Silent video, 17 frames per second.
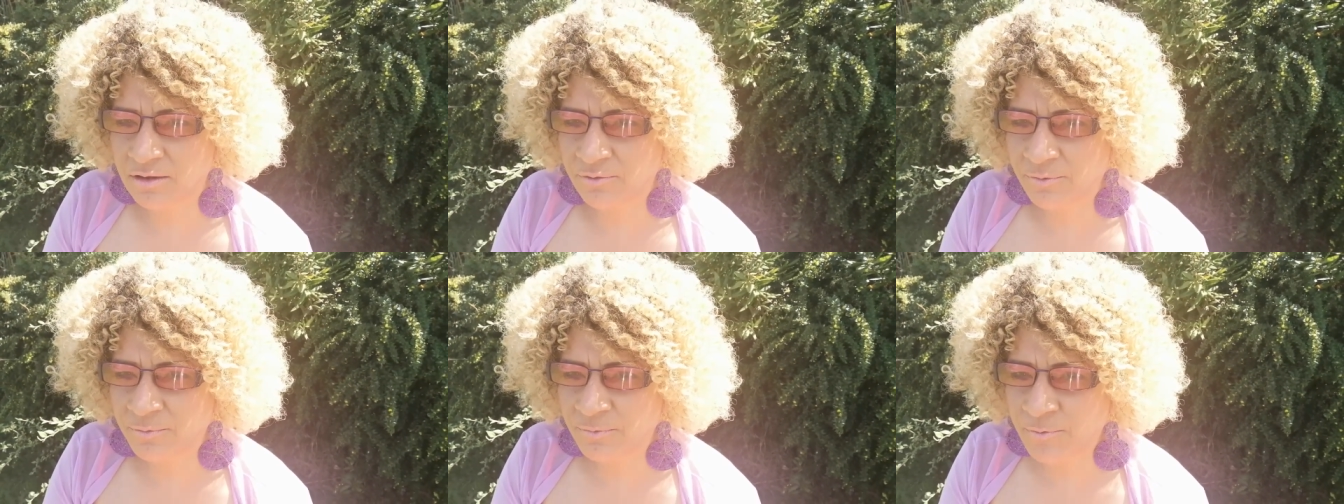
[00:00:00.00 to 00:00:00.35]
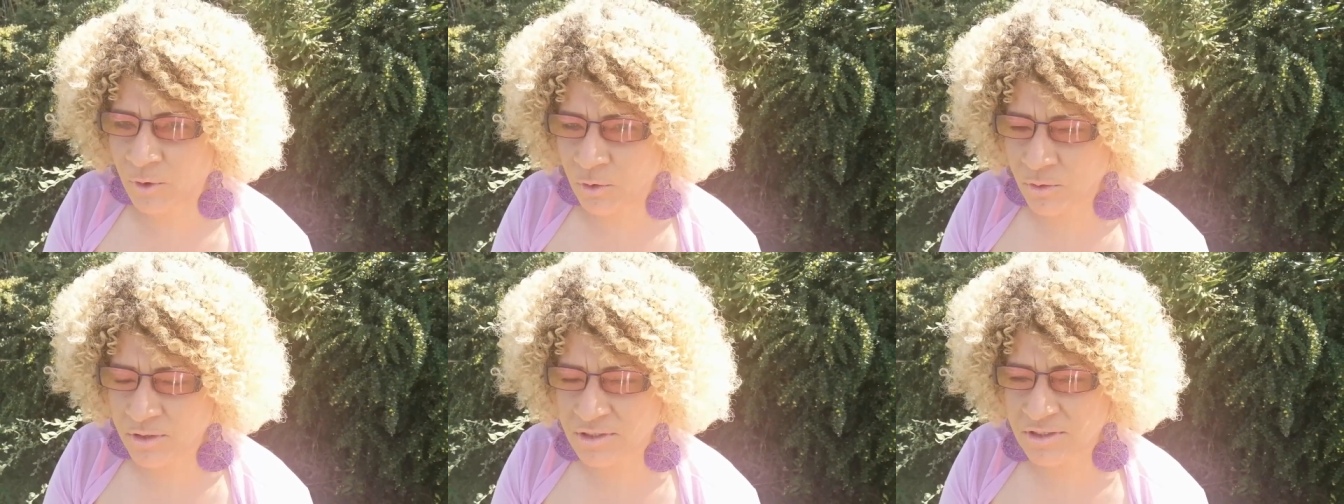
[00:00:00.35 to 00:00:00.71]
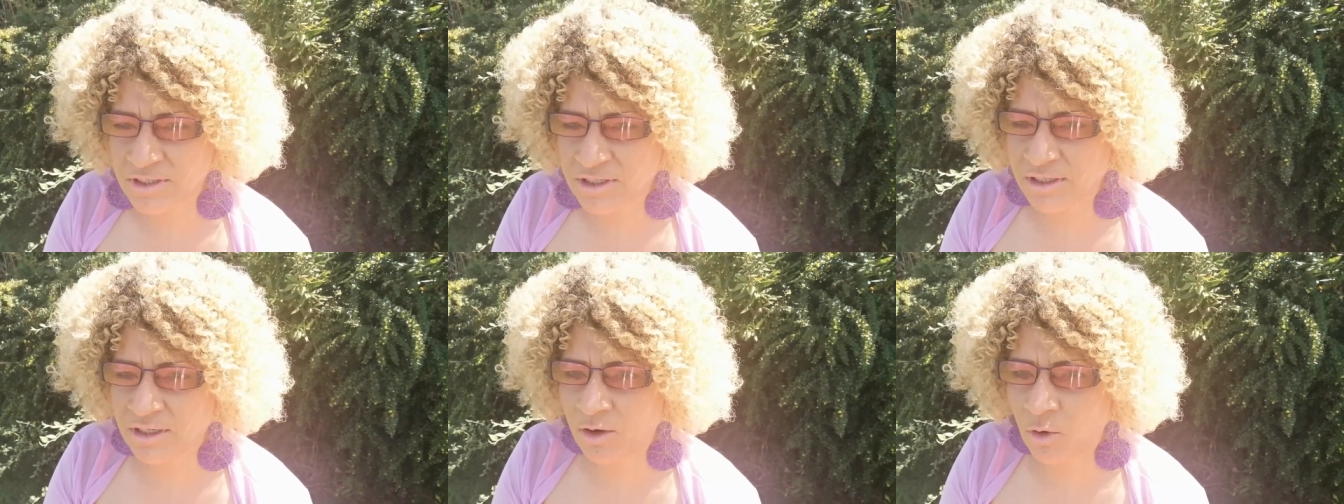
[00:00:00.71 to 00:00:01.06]

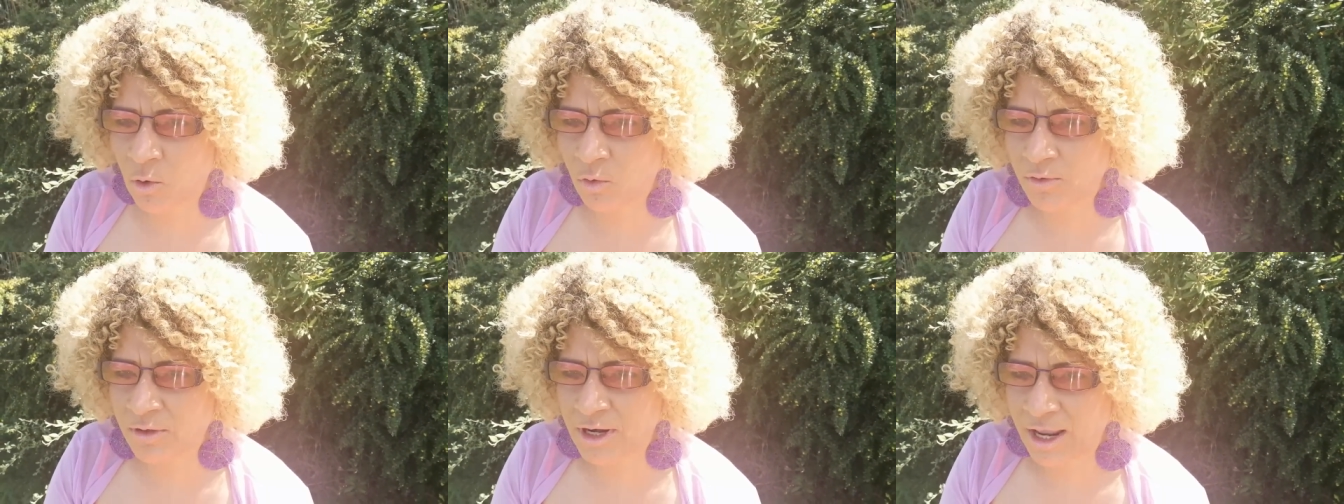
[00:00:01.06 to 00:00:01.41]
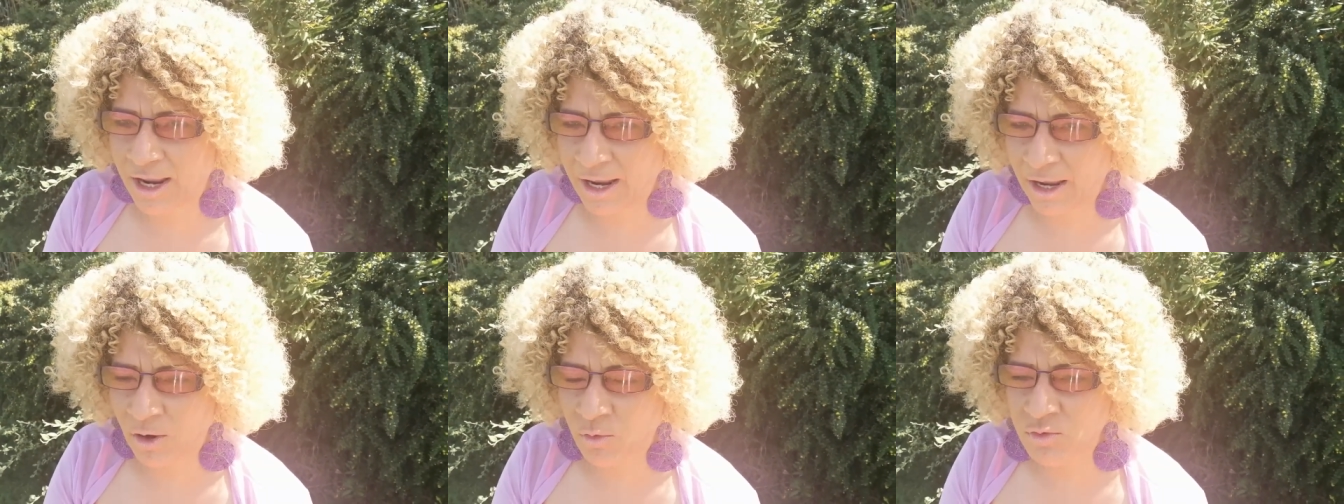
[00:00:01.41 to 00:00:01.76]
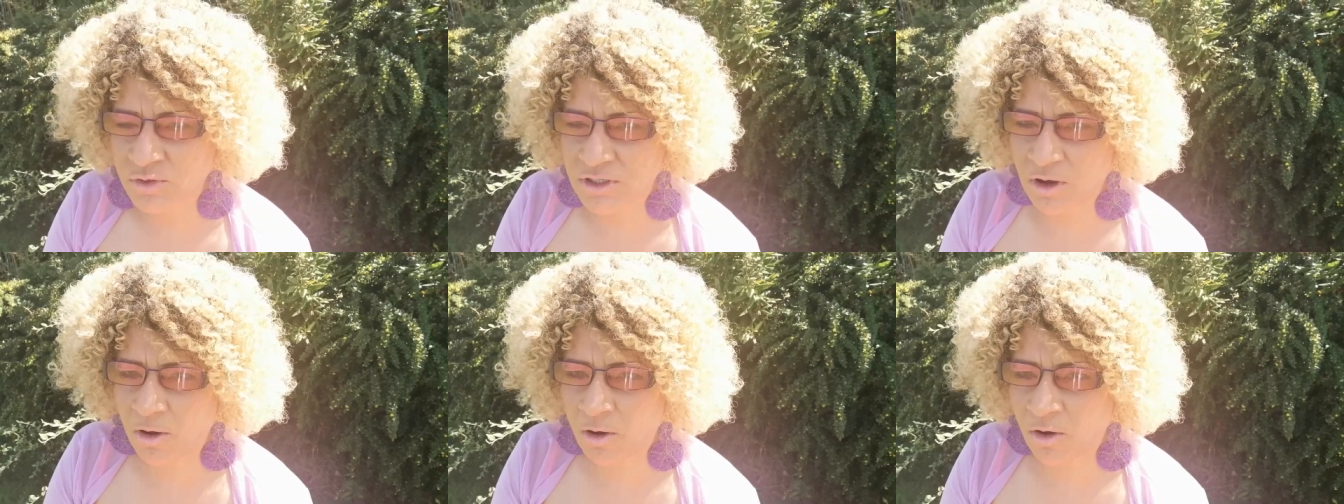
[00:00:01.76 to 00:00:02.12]
focusing on how
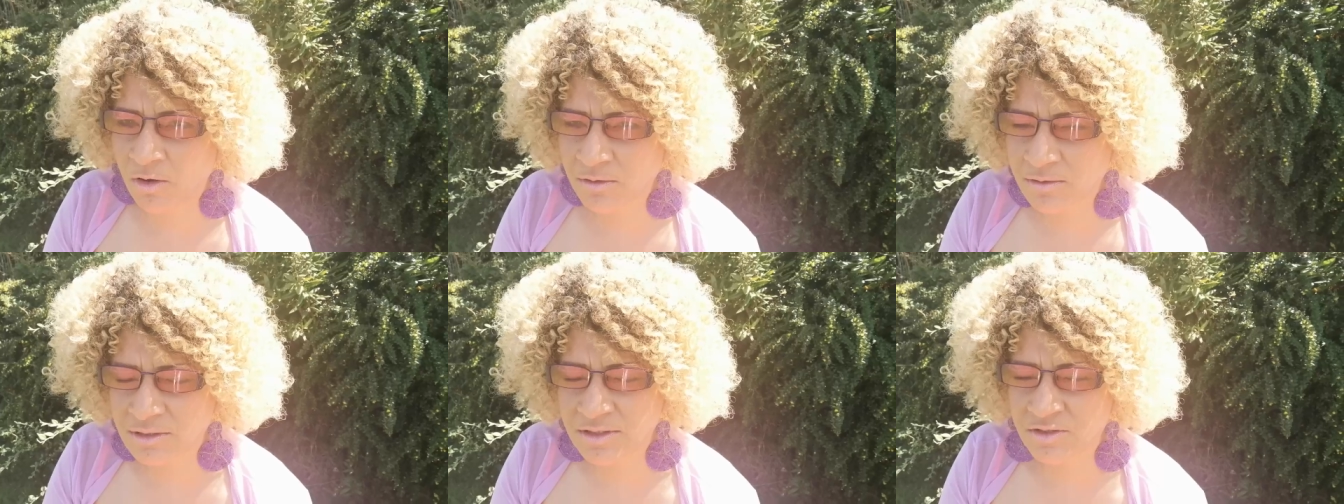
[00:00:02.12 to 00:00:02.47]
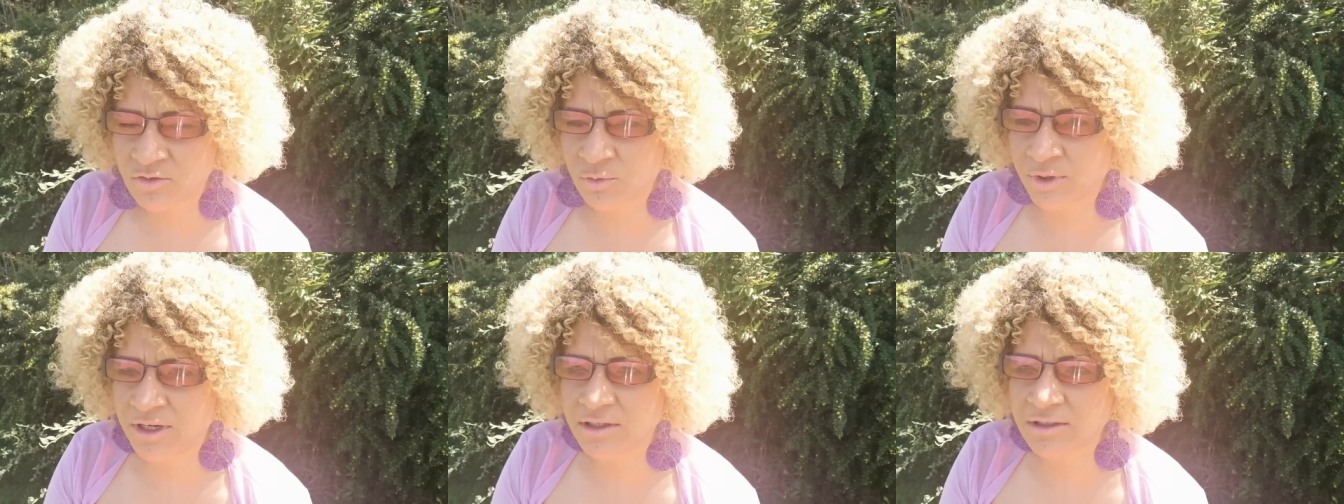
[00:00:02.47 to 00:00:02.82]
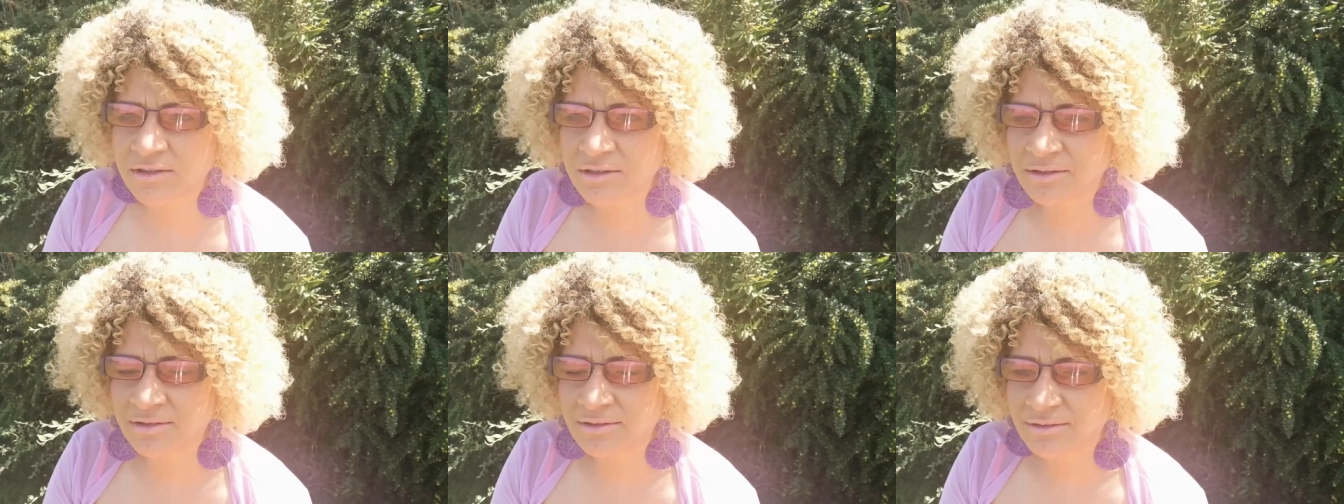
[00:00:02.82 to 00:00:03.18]
to answer
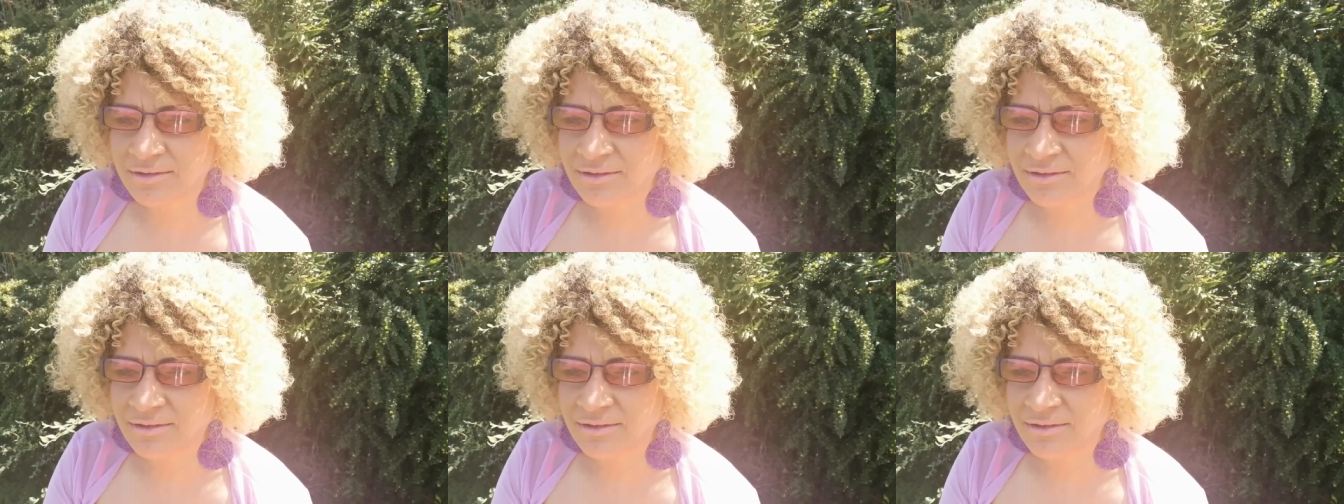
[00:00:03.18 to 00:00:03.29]
it